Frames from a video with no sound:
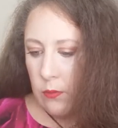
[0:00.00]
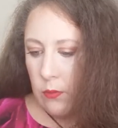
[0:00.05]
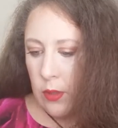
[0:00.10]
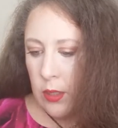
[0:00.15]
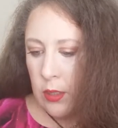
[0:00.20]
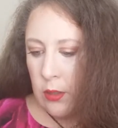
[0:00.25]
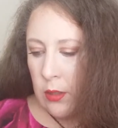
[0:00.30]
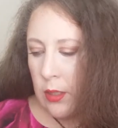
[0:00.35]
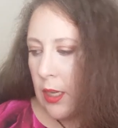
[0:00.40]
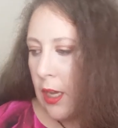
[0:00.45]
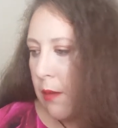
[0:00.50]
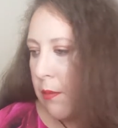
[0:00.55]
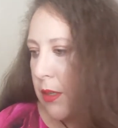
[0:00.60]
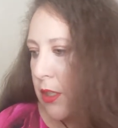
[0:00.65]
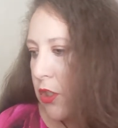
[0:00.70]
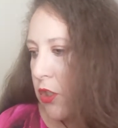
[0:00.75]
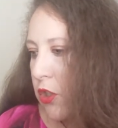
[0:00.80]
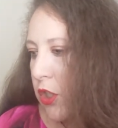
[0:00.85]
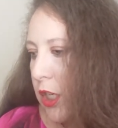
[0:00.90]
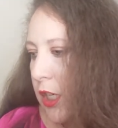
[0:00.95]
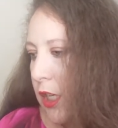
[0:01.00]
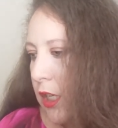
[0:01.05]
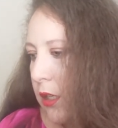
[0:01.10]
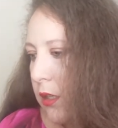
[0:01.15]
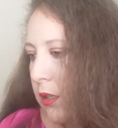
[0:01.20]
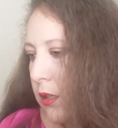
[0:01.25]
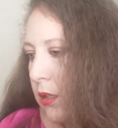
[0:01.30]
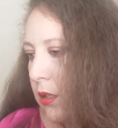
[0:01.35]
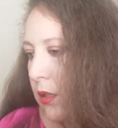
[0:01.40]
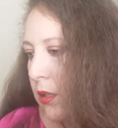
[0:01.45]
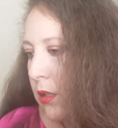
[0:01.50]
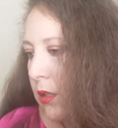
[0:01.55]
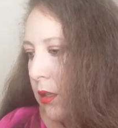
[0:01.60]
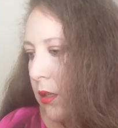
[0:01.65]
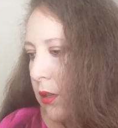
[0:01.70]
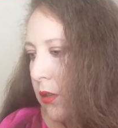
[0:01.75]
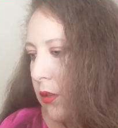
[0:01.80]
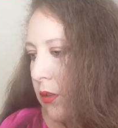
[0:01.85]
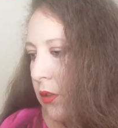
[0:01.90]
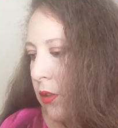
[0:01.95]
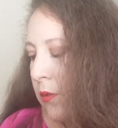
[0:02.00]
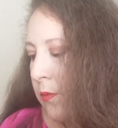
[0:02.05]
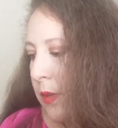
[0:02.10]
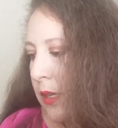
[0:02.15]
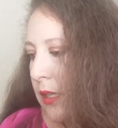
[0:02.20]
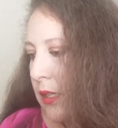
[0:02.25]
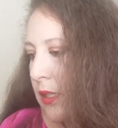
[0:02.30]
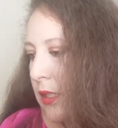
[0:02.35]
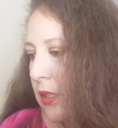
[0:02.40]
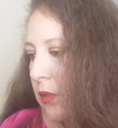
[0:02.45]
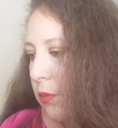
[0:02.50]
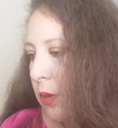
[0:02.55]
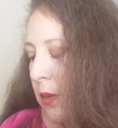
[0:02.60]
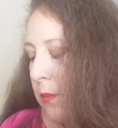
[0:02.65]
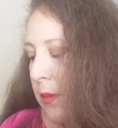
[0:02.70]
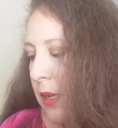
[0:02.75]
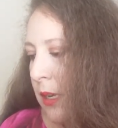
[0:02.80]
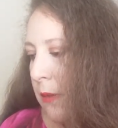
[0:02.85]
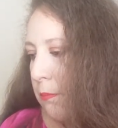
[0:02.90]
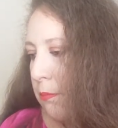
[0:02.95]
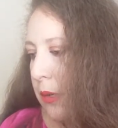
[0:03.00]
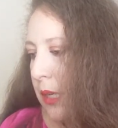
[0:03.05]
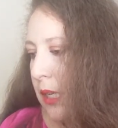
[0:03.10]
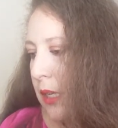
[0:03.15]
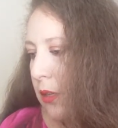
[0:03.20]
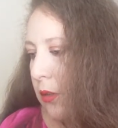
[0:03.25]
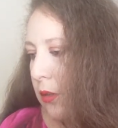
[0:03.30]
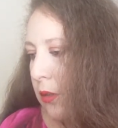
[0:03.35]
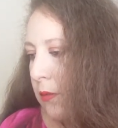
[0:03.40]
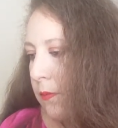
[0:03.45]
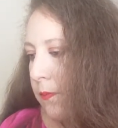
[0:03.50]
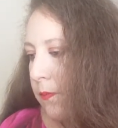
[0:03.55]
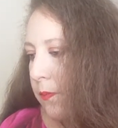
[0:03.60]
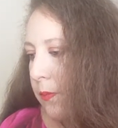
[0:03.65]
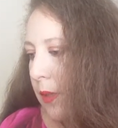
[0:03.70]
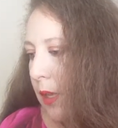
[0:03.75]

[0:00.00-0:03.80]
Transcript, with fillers: Real Chemistry. Luminous three minute Peel.